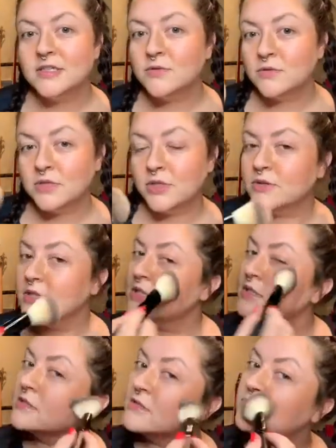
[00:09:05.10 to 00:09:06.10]
You know,
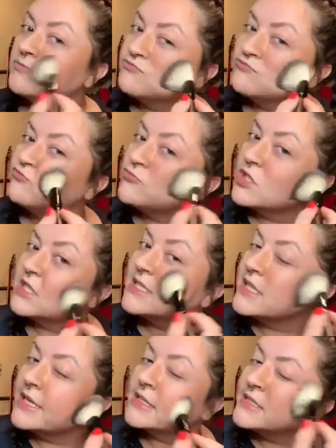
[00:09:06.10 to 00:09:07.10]
it's
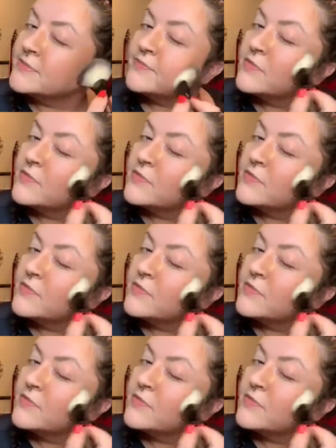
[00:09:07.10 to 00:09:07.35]
nice.